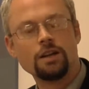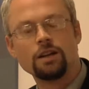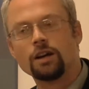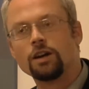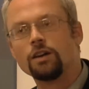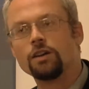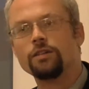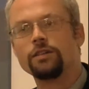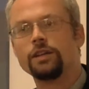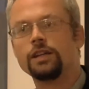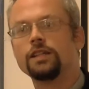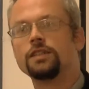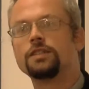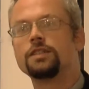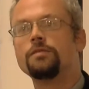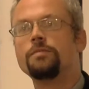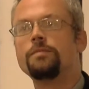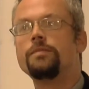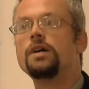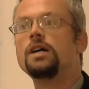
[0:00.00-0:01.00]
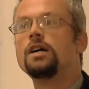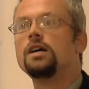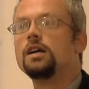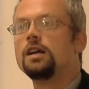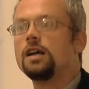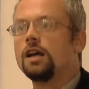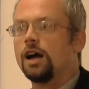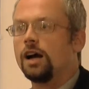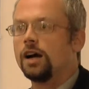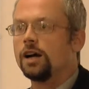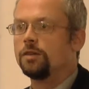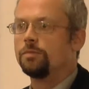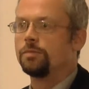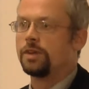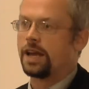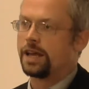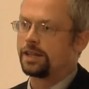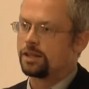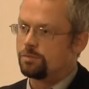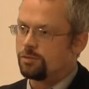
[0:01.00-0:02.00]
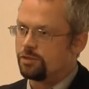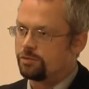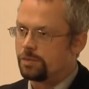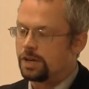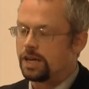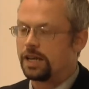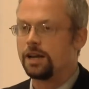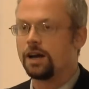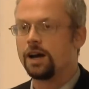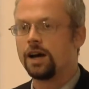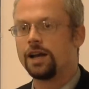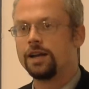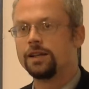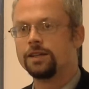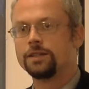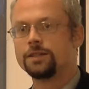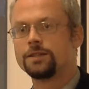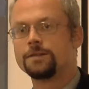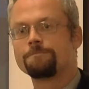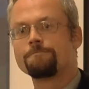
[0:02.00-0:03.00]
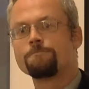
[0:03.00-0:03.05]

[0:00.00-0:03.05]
colonialism, you had the movement in Ireland,